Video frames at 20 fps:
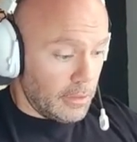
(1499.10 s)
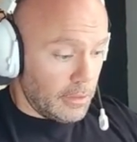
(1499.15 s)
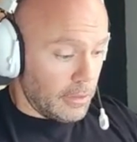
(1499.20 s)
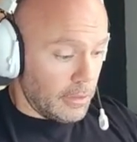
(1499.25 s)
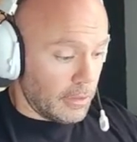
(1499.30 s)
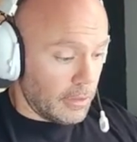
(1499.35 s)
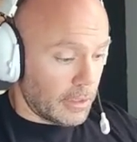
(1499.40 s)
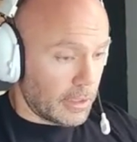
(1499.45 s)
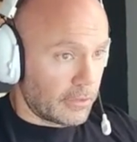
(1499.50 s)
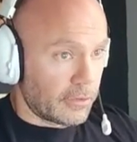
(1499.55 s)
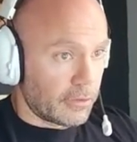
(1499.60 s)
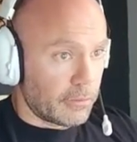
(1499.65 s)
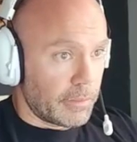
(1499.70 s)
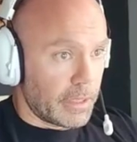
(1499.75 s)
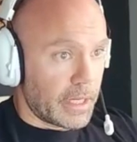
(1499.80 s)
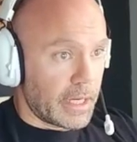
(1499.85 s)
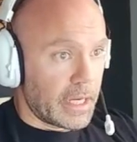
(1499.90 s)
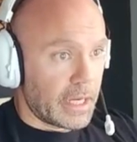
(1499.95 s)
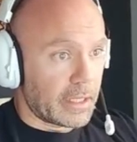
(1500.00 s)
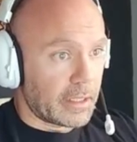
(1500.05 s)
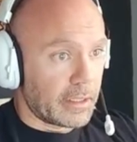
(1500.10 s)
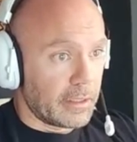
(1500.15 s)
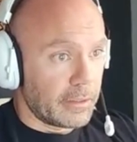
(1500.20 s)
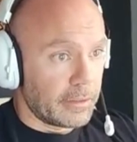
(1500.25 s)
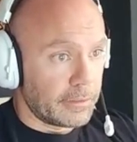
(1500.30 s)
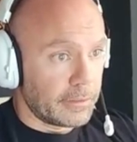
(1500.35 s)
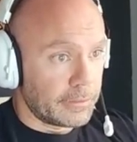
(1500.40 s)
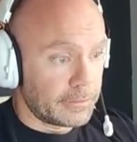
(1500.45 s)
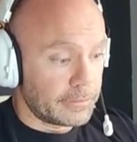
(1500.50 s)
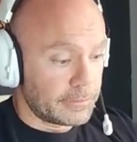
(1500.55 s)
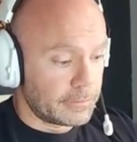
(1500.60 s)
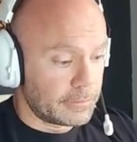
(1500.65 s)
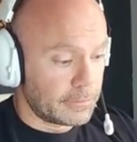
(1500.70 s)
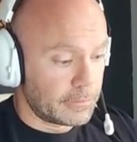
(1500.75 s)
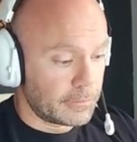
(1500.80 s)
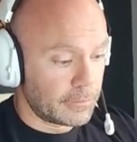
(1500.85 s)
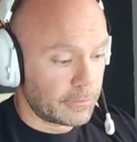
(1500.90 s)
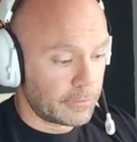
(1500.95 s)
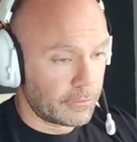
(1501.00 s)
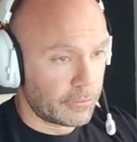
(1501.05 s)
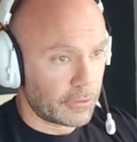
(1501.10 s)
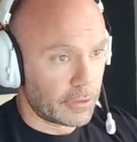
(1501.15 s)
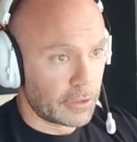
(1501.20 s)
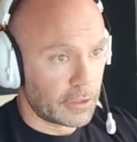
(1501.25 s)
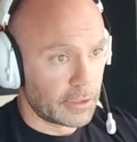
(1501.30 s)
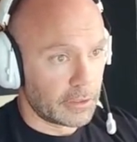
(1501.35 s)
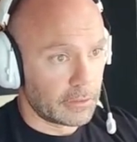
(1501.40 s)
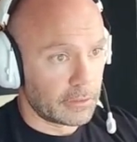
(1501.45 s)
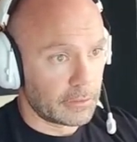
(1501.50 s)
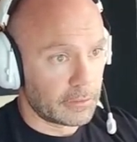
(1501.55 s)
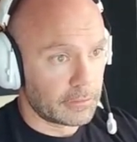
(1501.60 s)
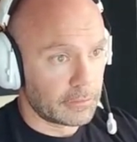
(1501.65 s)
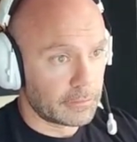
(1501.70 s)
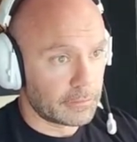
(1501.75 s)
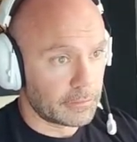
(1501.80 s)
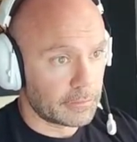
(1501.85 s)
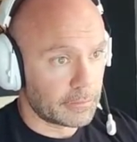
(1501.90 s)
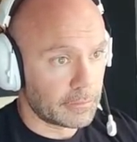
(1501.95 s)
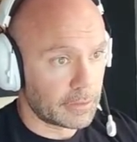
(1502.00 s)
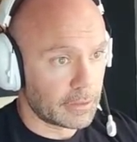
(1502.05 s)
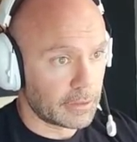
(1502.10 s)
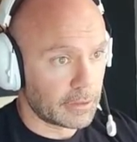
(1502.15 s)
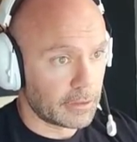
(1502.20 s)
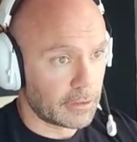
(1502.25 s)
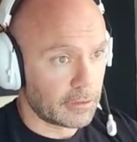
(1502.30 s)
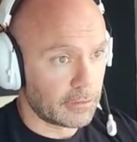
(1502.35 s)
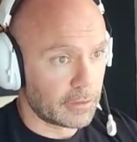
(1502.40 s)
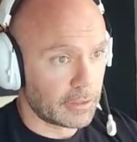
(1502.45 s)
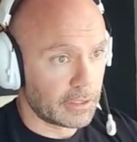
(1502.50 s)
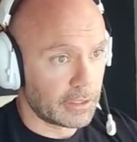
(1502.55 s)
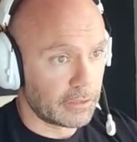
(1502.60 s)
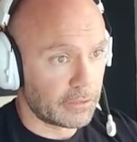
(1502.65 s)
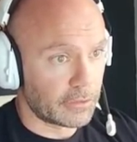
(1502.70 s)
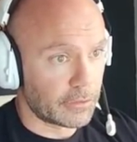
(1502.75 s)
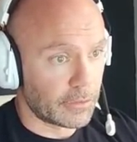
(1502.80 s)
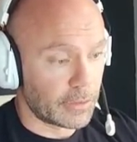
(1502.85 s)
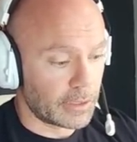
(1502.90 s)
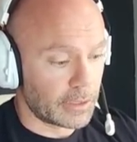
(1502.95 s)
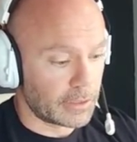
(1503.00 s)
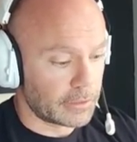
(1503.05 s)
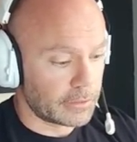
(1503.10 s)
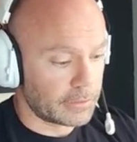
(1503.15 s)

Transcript: you got your back, front, and overhead squat.